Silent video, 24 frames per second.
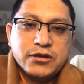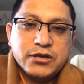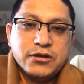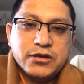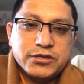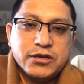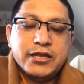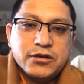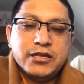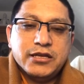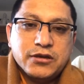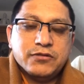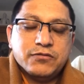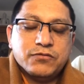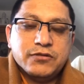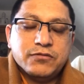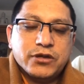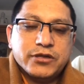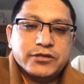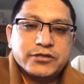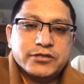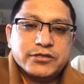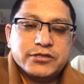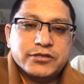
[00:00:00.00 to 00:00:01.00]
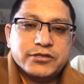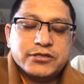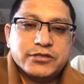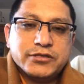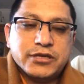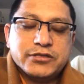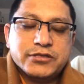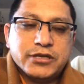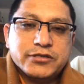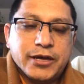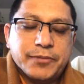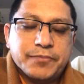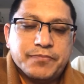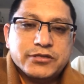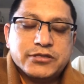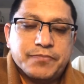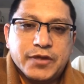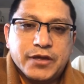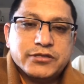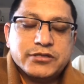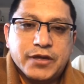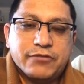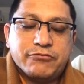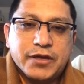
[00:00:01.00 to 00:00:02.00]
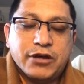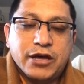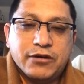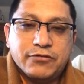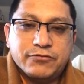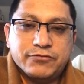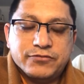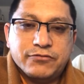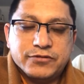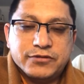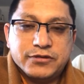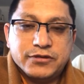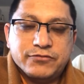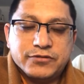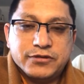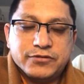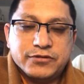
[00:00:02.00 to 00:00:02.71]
anyone's um, around.